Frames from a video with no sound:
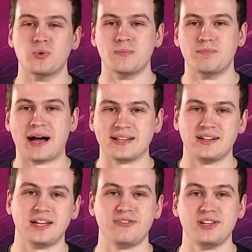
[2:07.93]

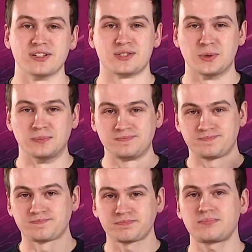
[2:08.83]
battery life here. So
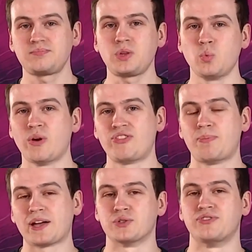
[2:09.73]
with the
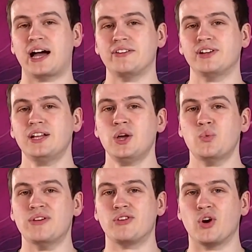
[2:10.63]
Pixel 5,
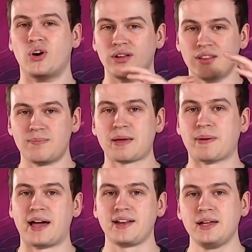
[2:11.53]
we've got the big
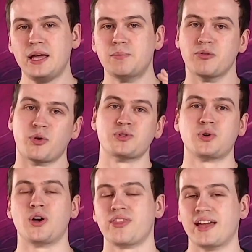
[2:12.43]
battery, but we've also
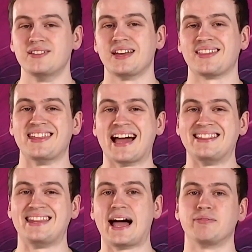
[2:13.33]
got things like the
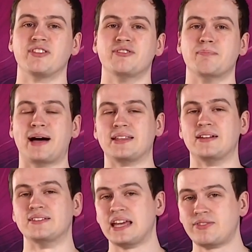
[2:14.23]
adaptive
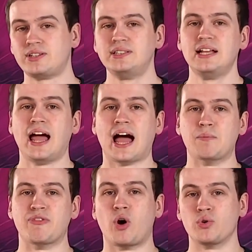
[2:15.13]
battery saver, and
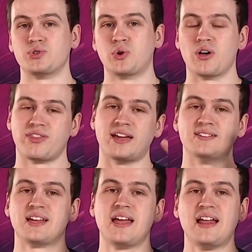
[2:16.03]
we've also got
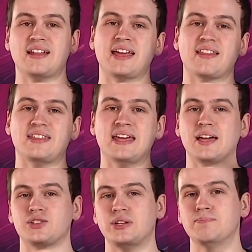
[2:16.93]
things like the
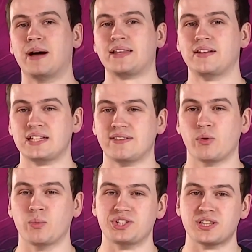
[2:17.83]
extreme battery saver,
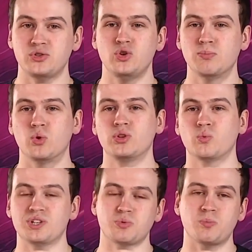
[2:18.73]
which is a new mode
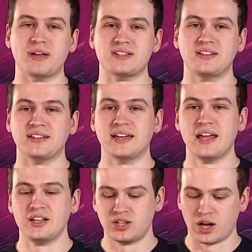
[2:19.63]
which will basically
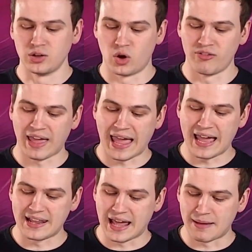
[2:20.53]
turn off
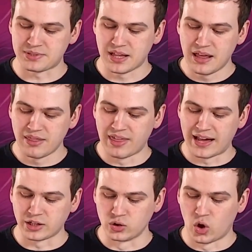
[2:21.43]
any apps
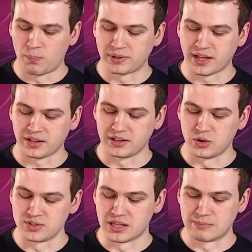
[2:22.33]
that you're not particularly
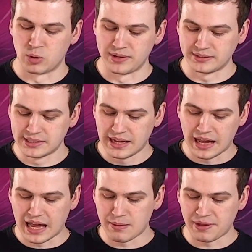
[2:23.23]
using at the moment.
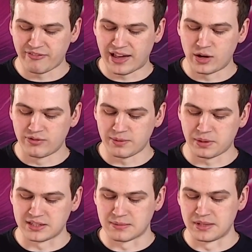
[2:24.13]
I'm a big fan of it
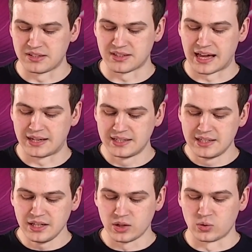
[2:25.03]
because it means that,
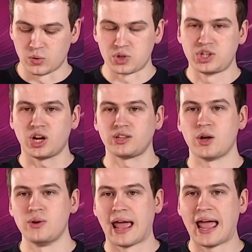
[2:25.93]
you know, it will shut
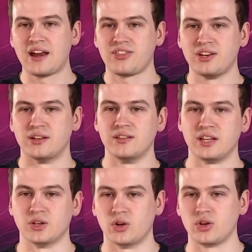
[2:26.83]
down anything that
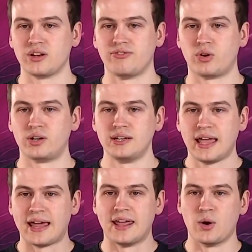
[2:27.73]
you're not looking for
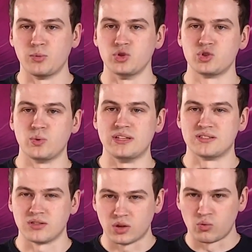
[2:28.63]
and help you
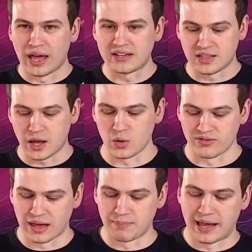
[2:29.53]
squeeze the rest out of
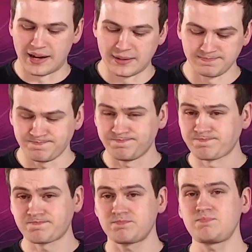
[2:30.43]
that battery,
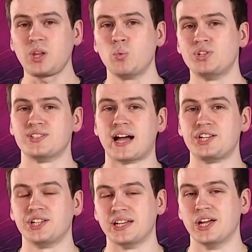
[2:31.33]
which is
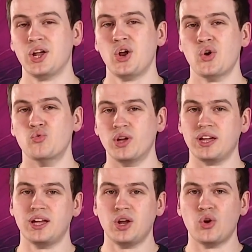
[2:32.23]
actually
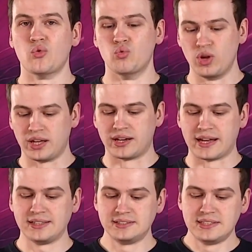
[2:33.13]
really
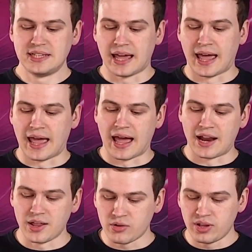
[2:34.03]
great.
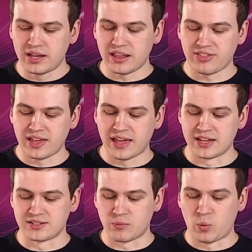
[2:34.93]
Another really great thing
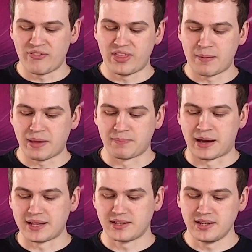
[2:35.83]
is with that big
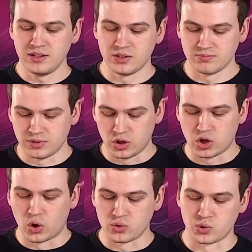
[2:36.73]
battery, you
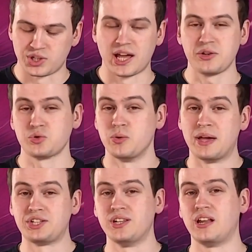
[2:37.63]
can also share it. So we
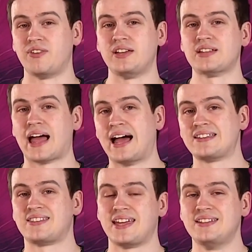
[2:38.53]
mentioned the device
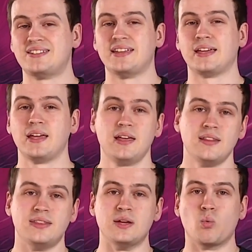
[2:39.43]
has things like
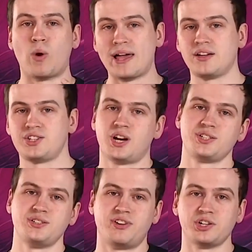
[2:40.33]
the wireless
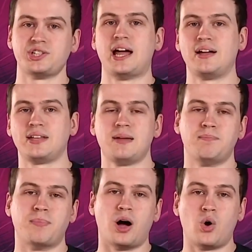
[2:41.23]
charging functionality,
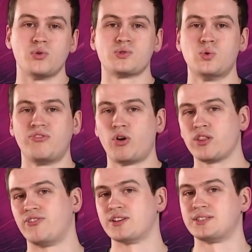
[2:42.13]
but also for
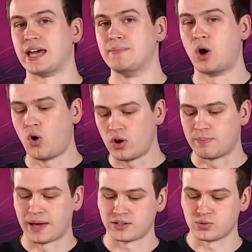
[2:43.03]
the first time on a
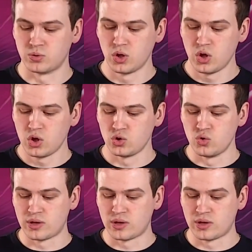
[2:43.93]
Pixel, you